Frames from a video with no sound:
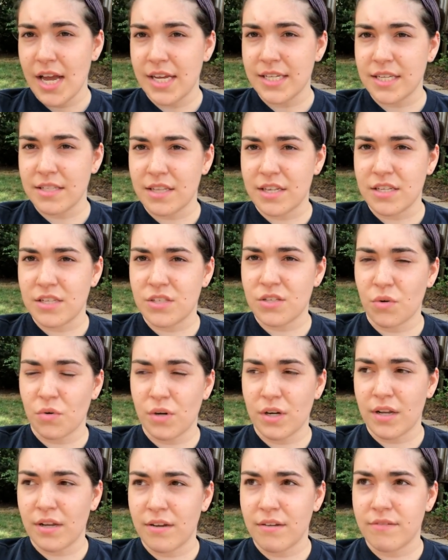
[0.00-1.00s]
is that they
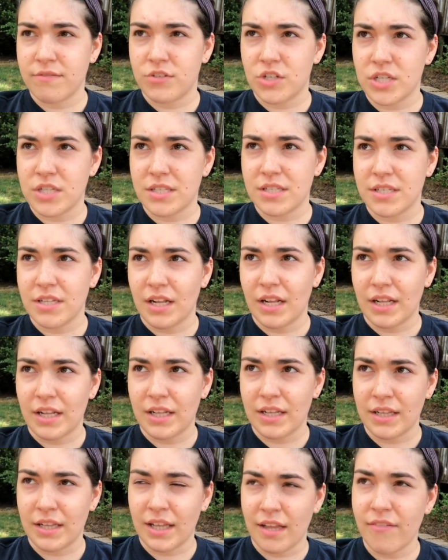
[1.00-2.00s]
sort of just
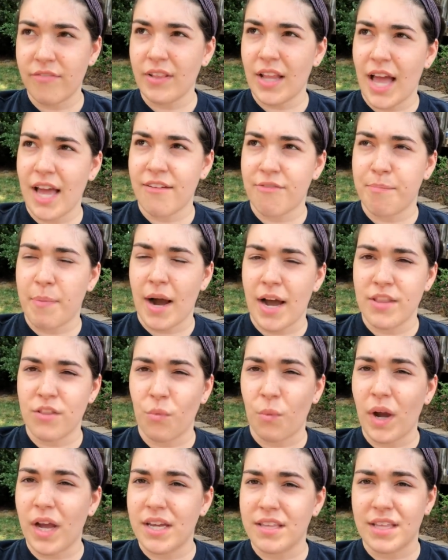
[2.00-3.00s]
live life by
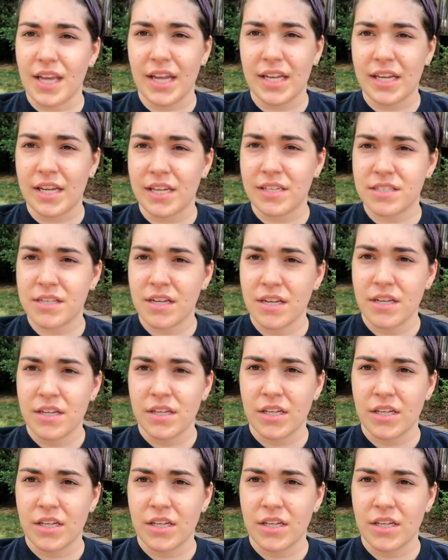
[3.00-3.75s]
the way that it,